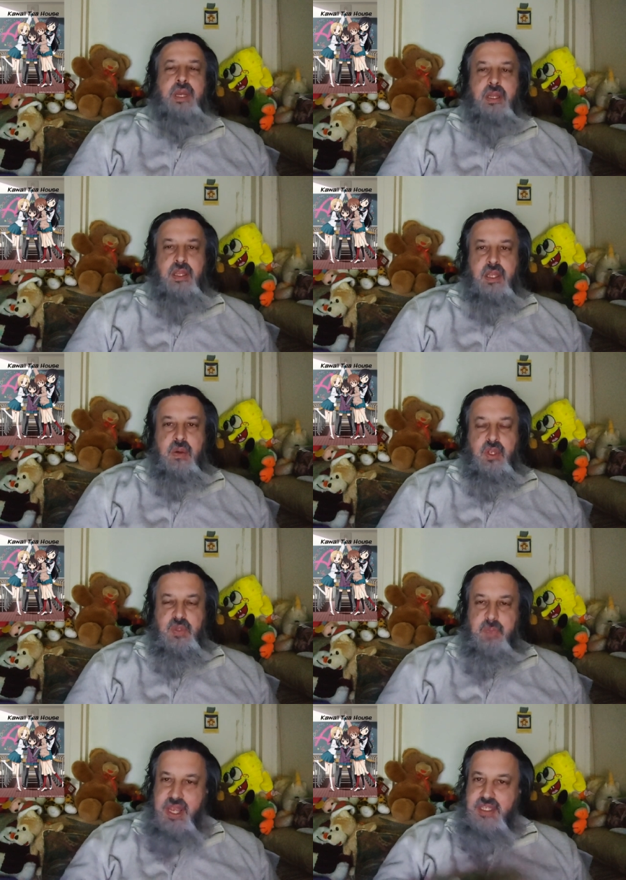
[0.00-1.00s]
but it
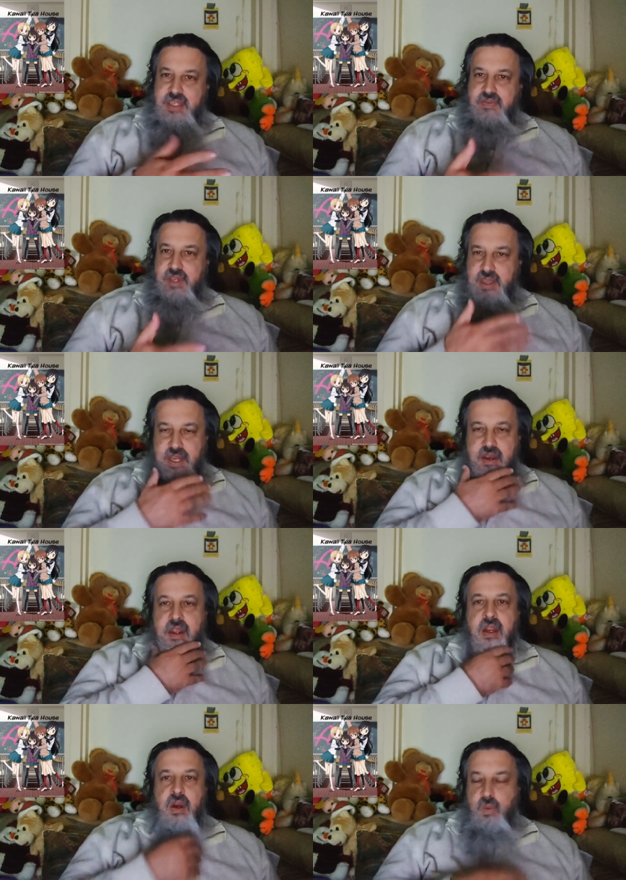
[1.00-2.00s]
was spiced differently than
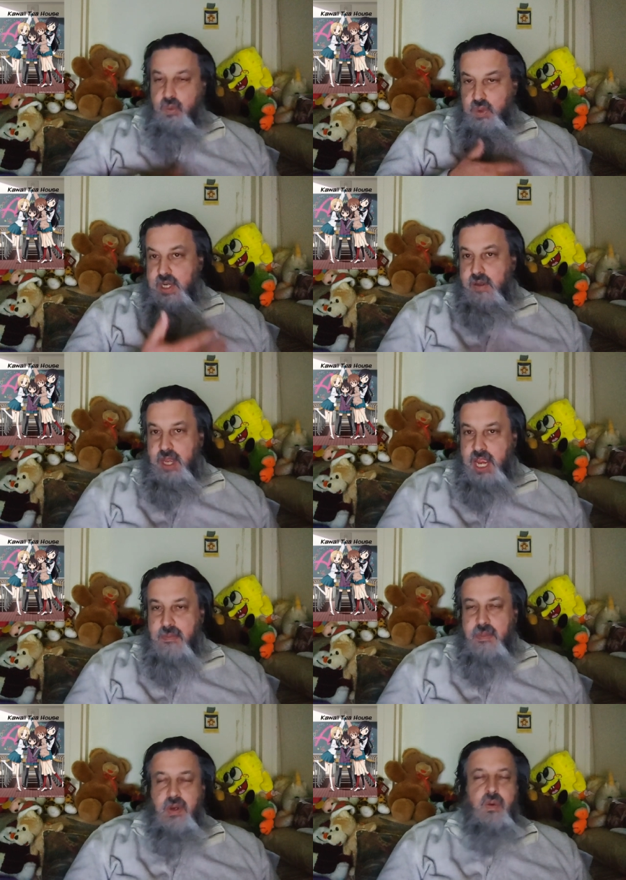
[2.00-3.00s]
a regular
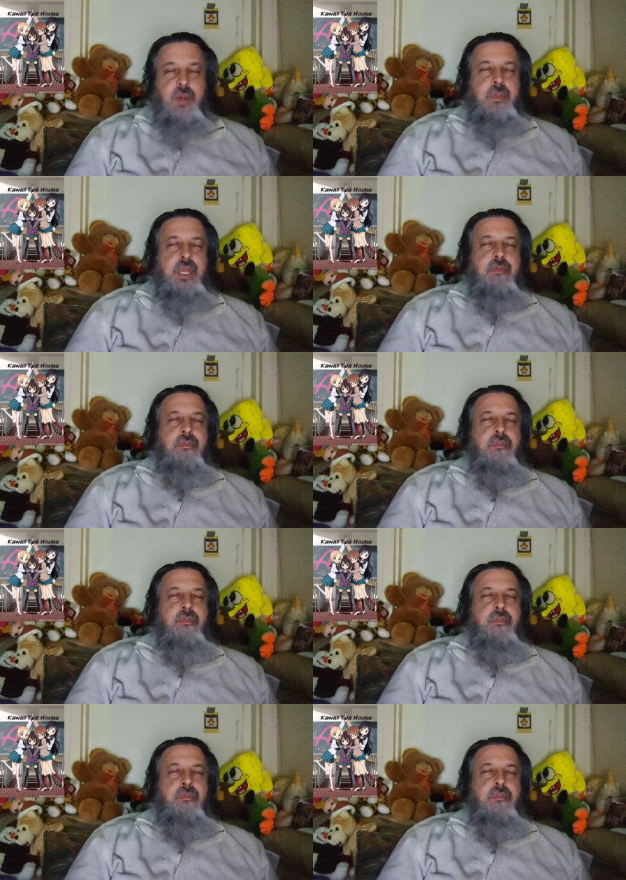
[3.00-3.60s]
hamburger would be,